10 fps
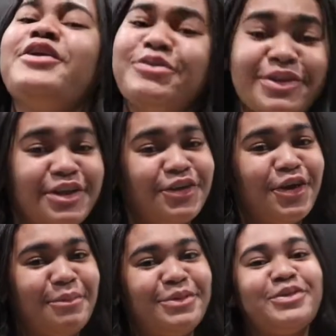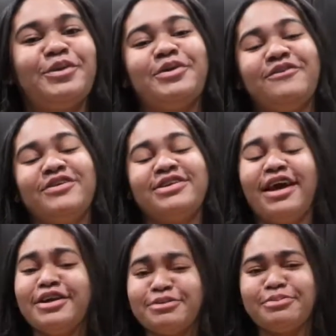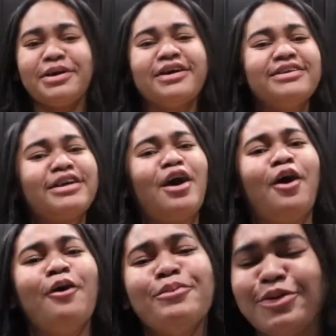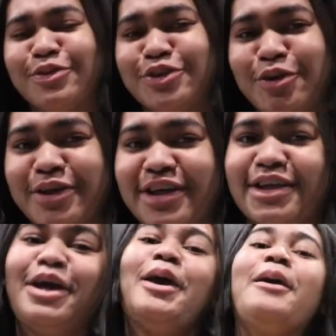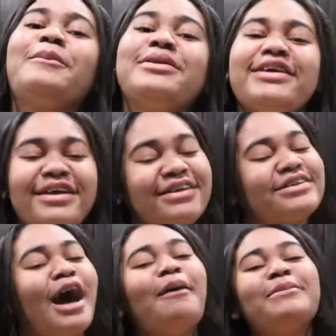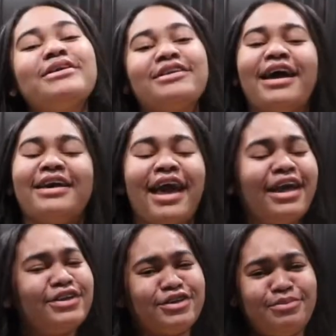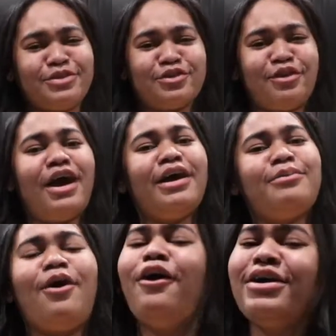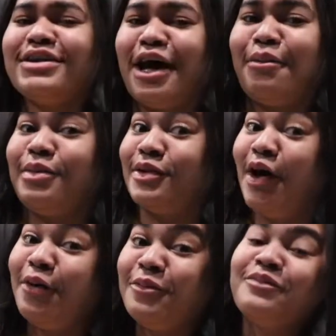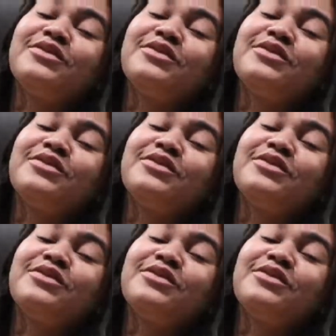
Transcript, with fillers: this was another episode of The Taste Buds. I hope you enjoyed it. Please comment, like, and subscribe all down below.